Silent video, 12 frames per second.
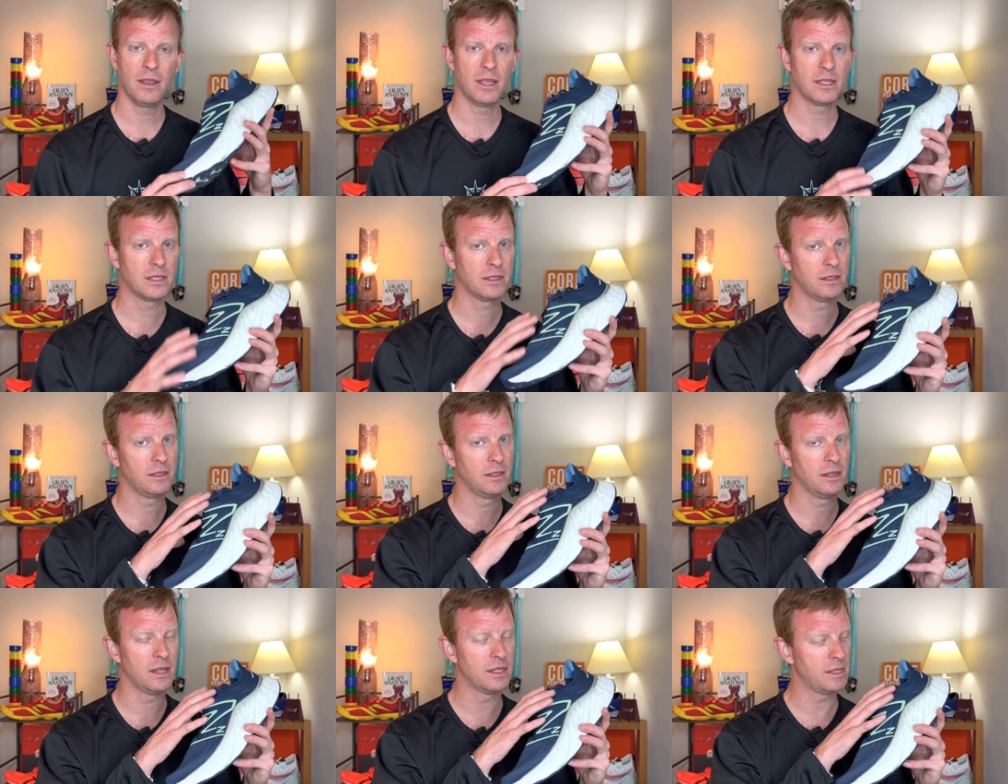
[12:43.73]
this
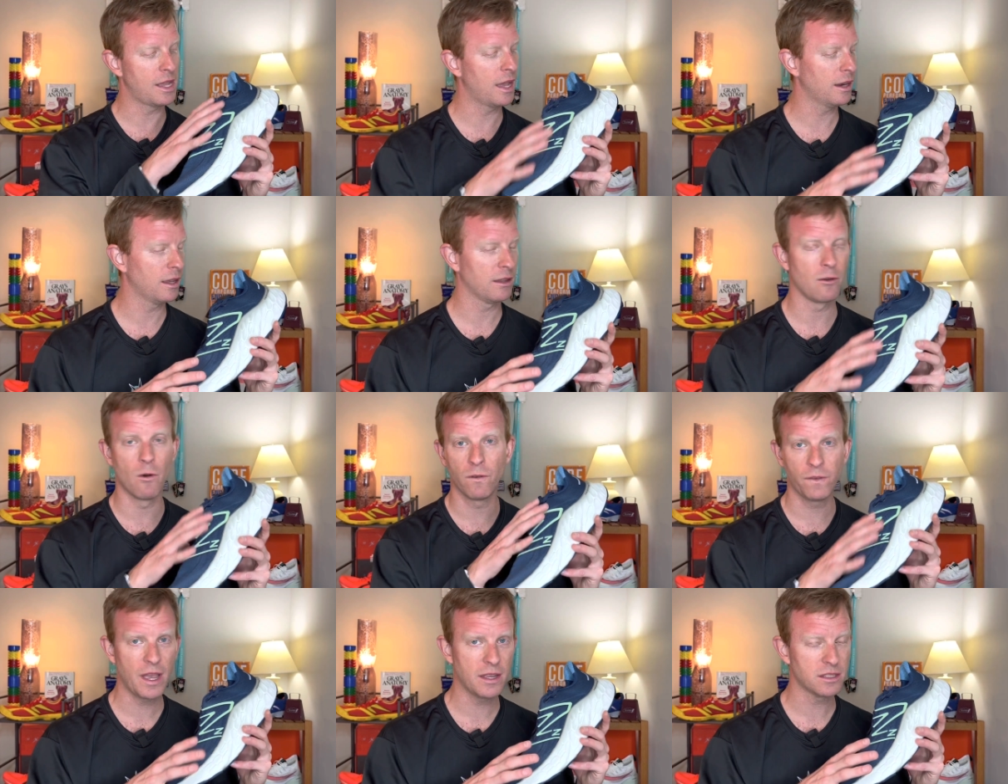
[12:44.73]
is not a go
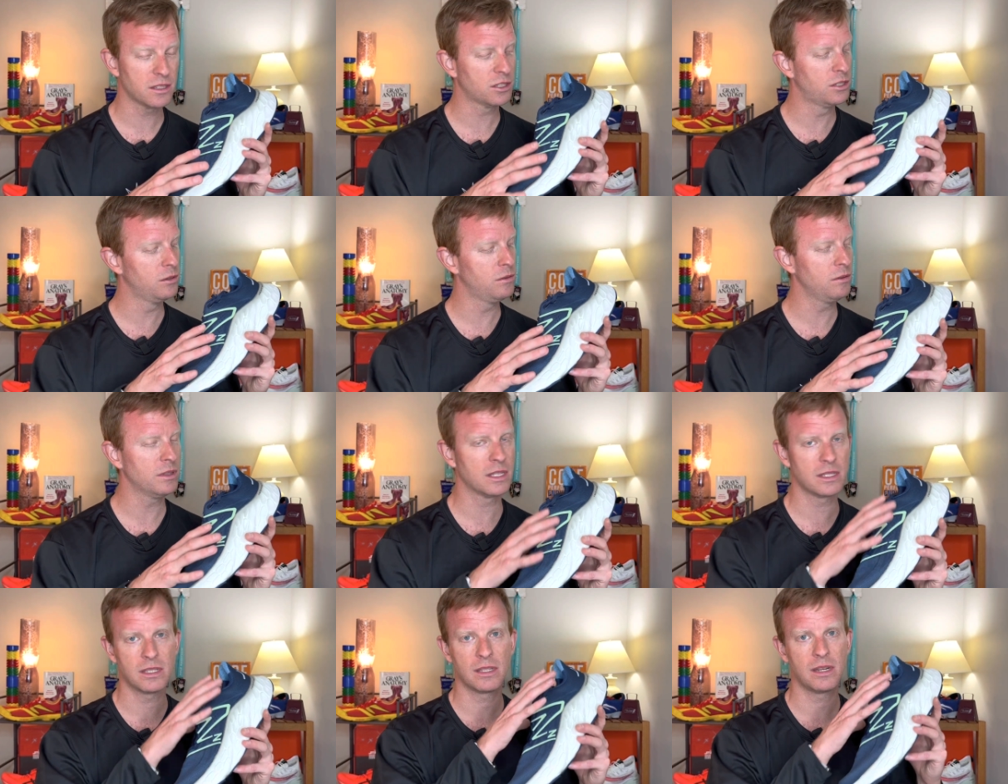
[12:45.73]
fast shoe.
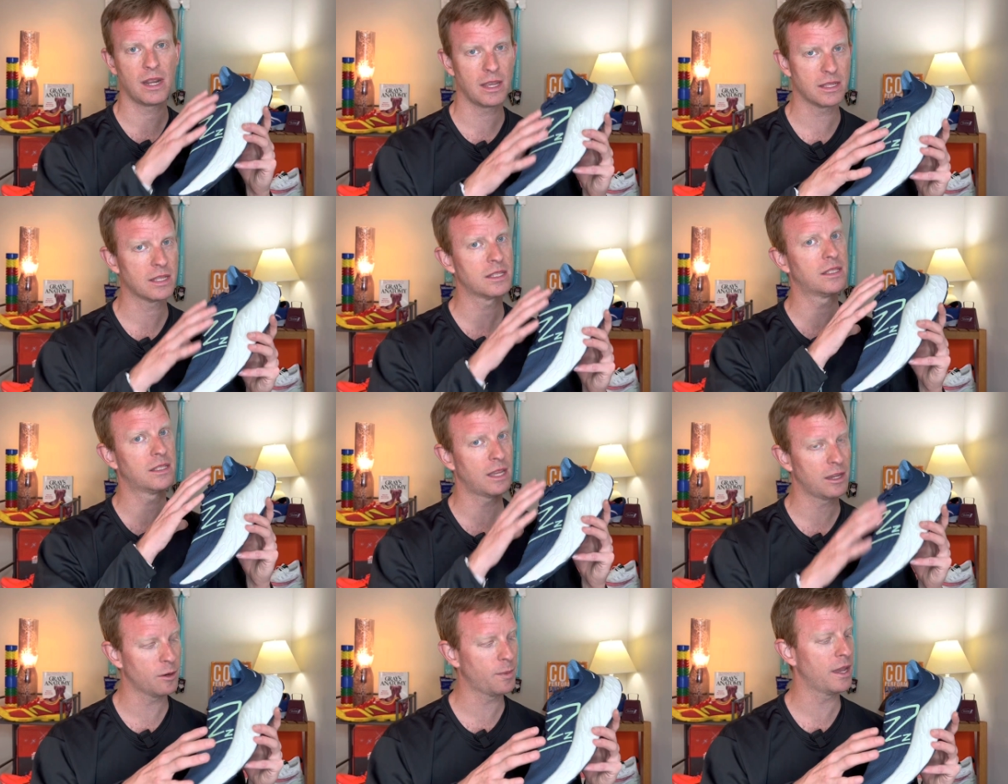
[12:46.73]
This is a nice
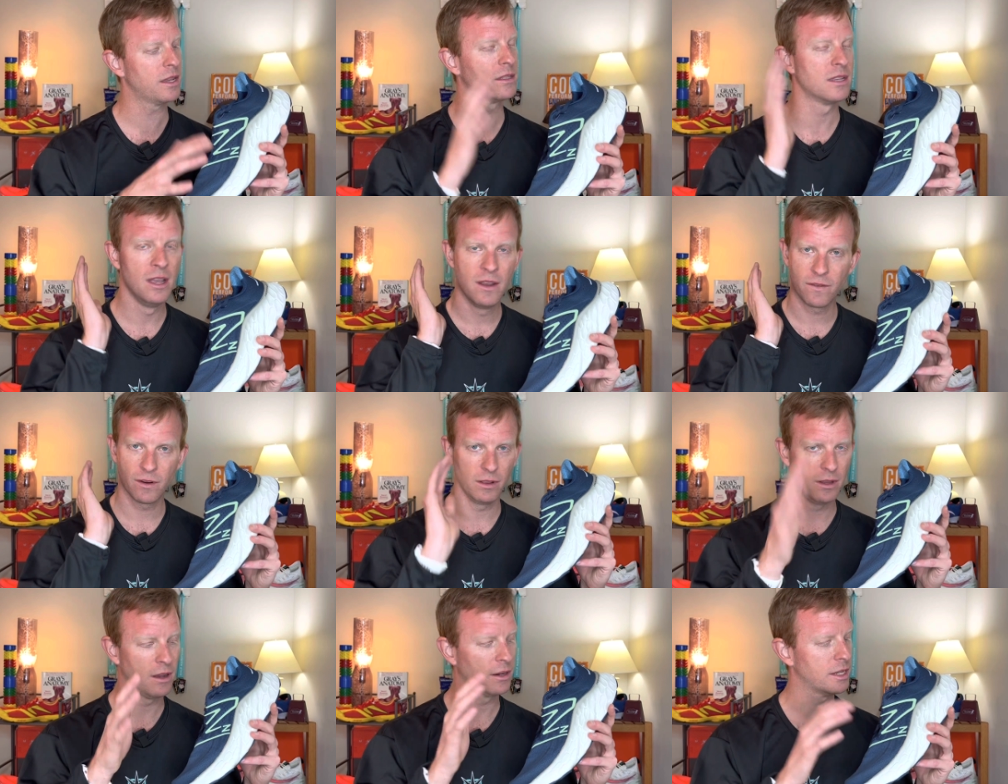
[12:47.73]
set your pace for
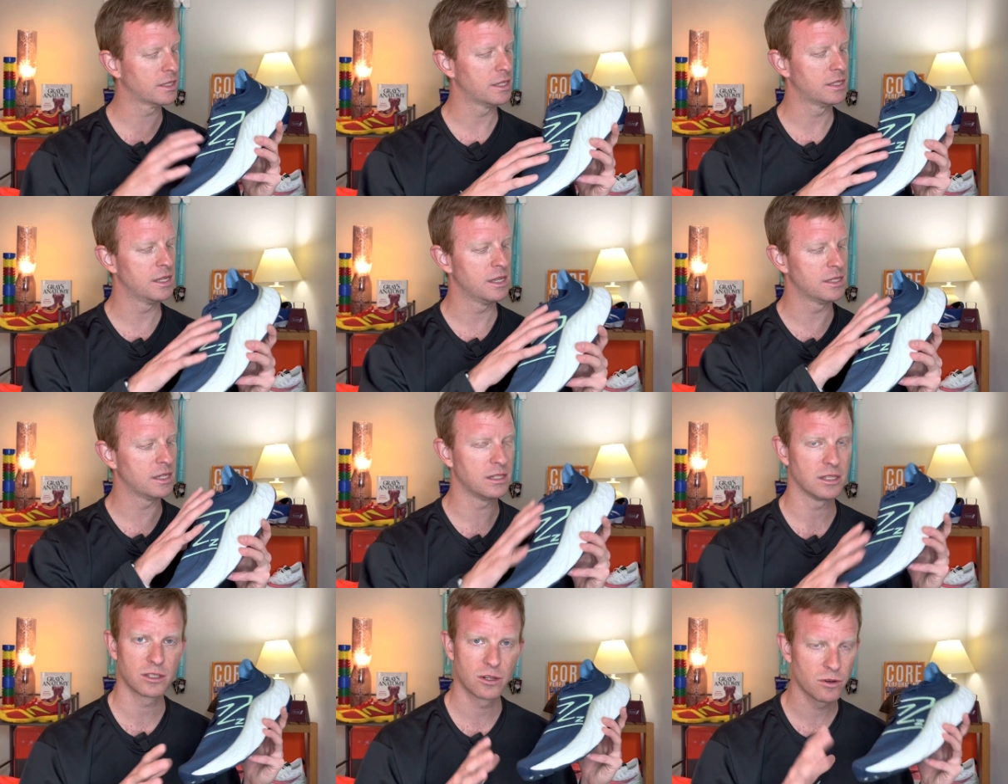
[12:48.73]
long distances and
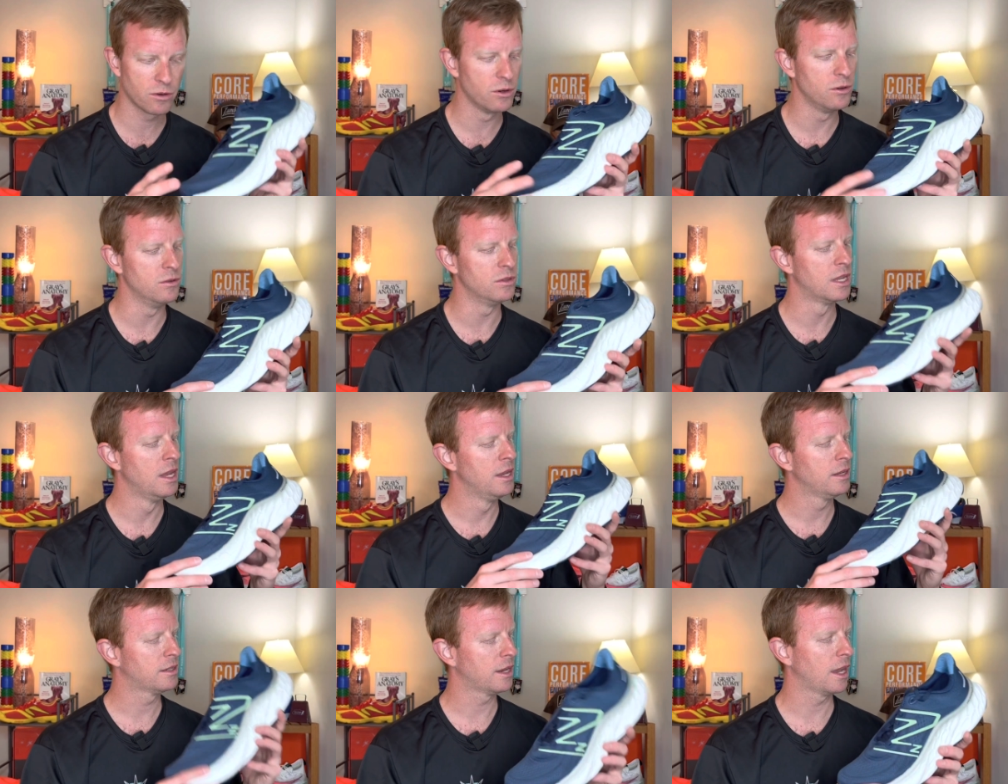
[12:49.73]
just cruise
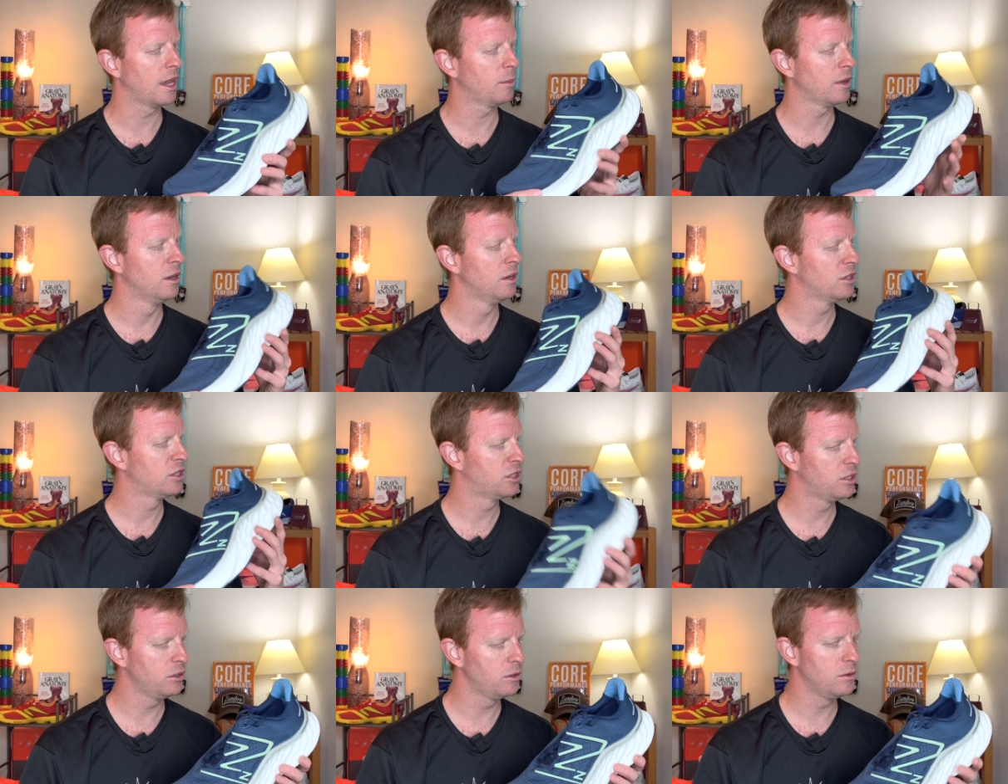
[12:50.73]
type
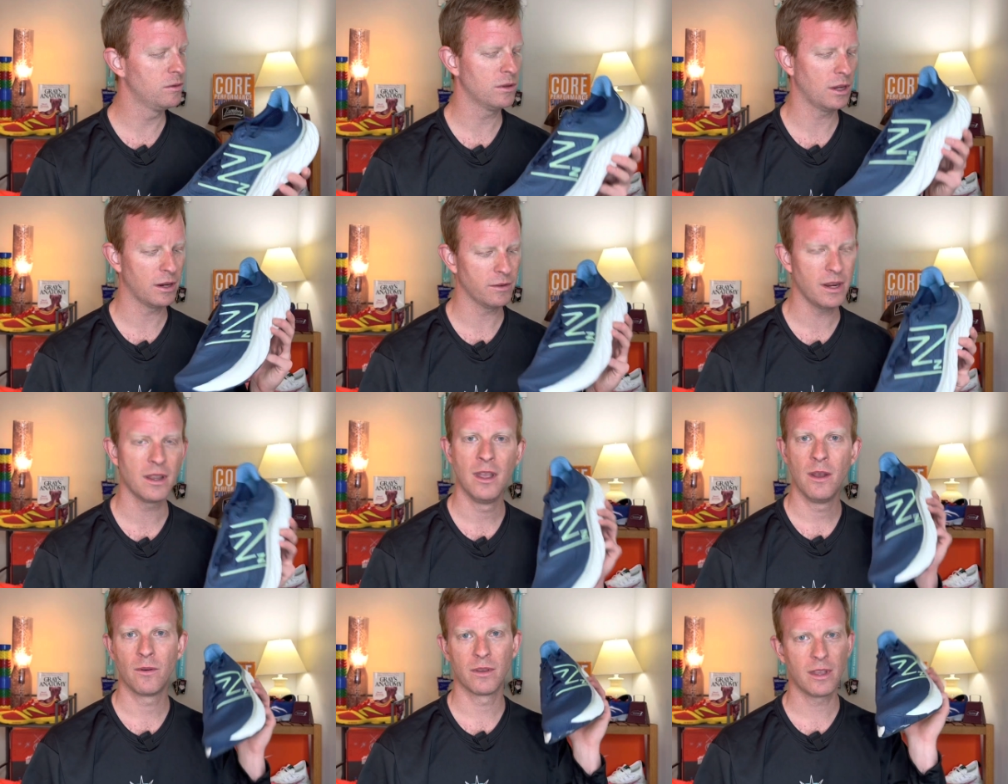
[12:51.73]
shoe. All right,
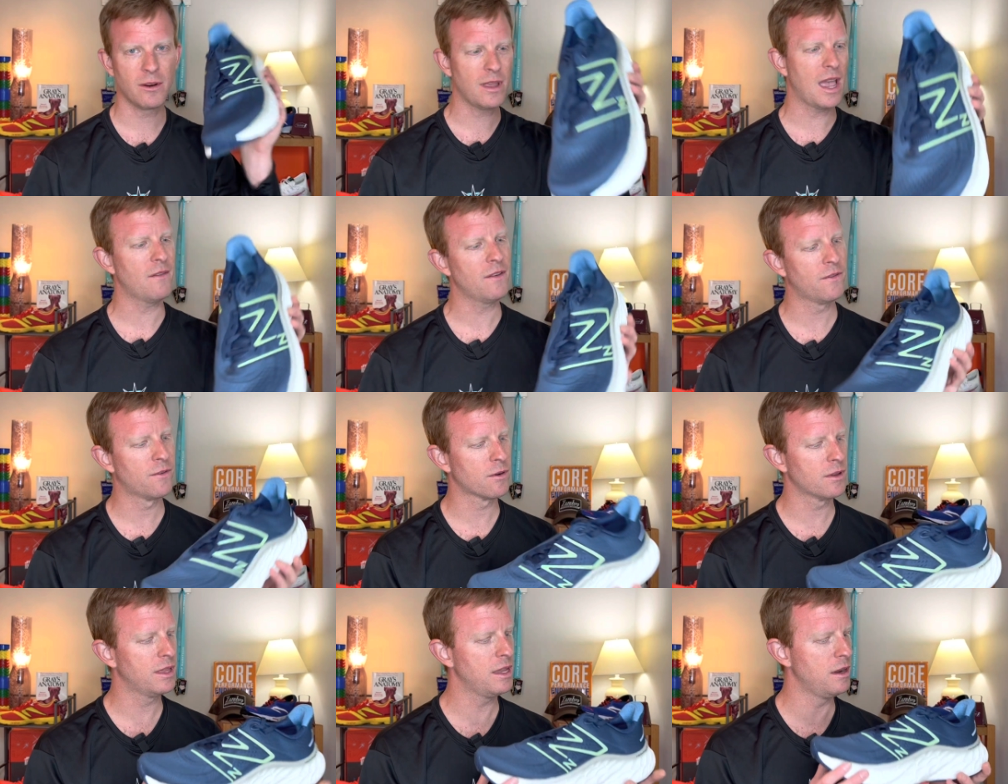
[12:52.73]
well, there you have it
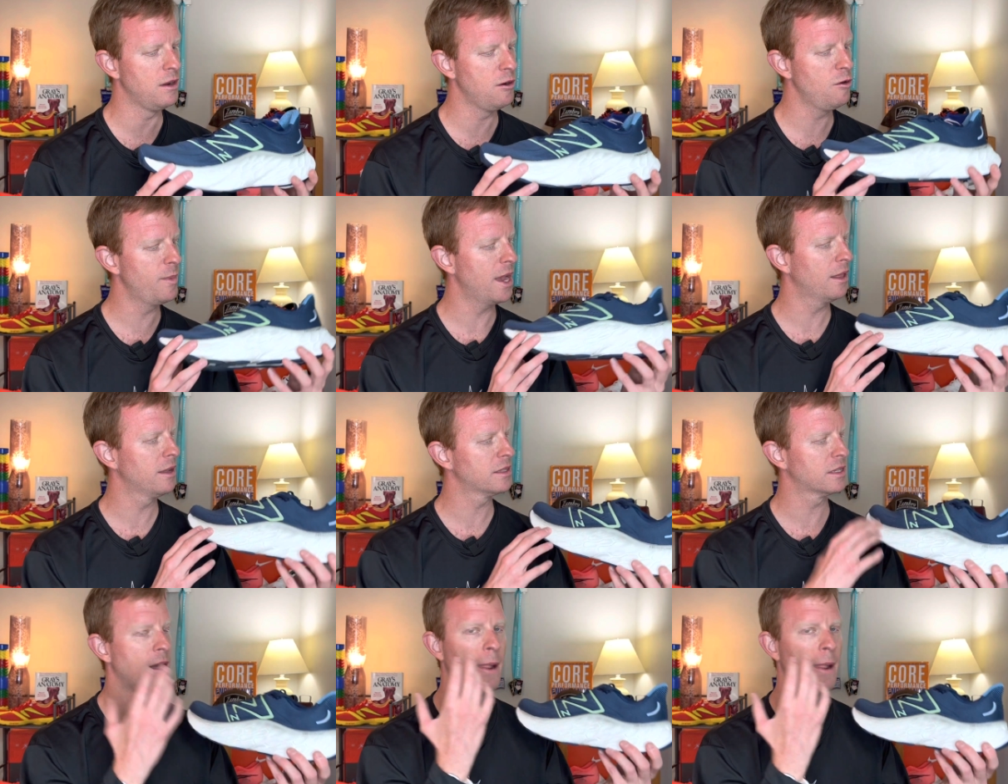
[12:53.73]
for the New Balance